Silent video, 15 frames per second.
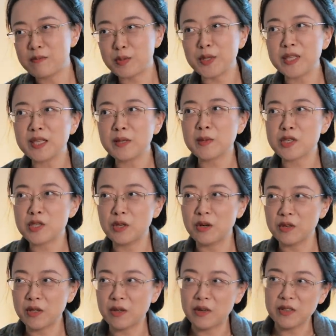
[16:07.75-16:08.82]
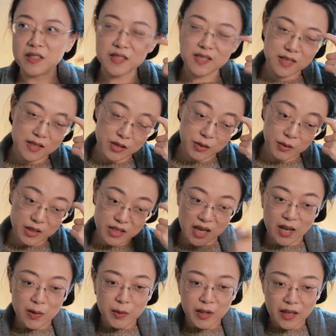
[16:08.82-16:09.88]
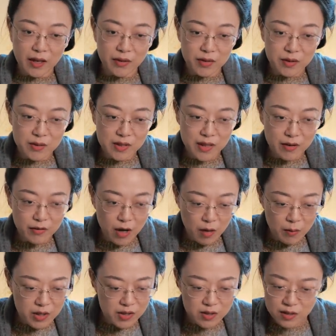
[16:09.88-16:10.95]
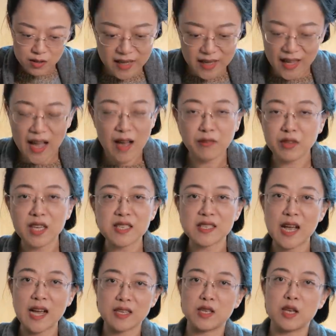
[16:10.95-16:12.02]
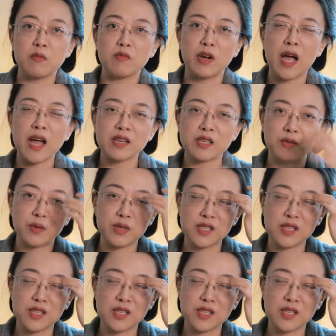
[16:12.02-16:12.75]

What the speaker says: Pretty much all the audiences who are typing out those live comments have the exact same reaction,